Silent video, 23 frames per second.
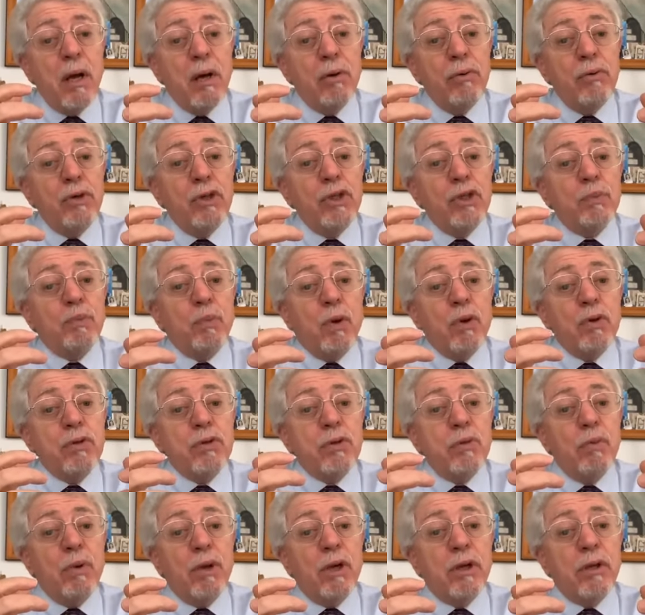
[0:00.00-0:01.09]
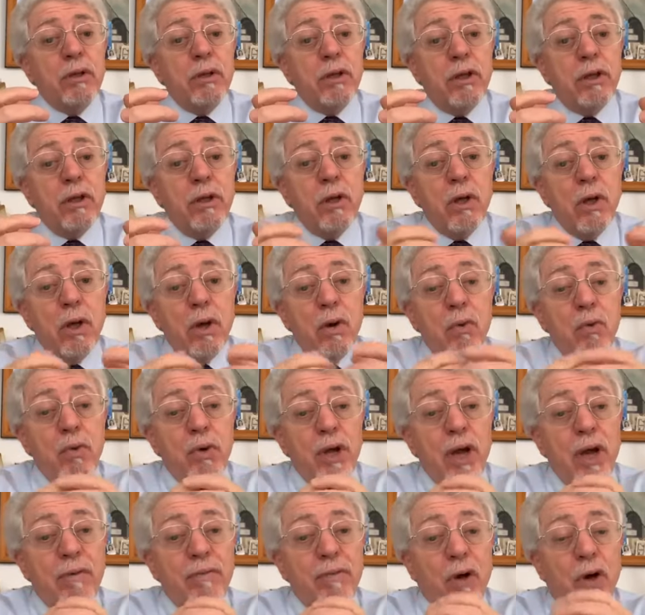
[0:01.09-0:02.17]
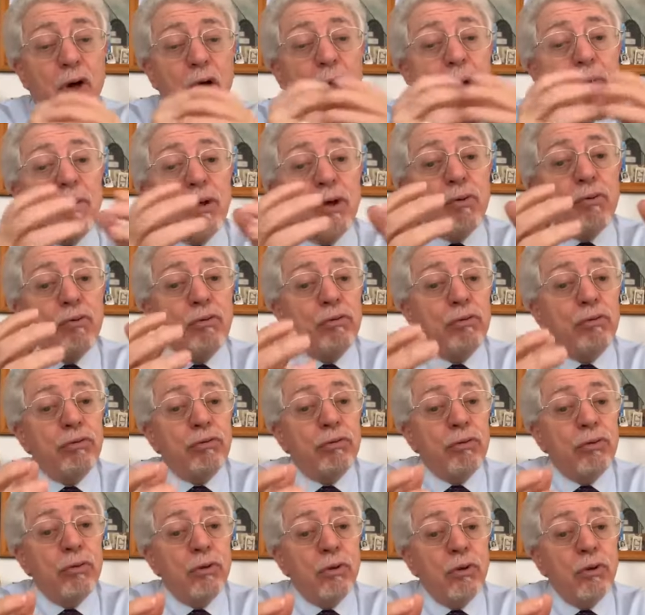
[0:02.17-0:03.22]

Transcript: responsibility. We have a common root.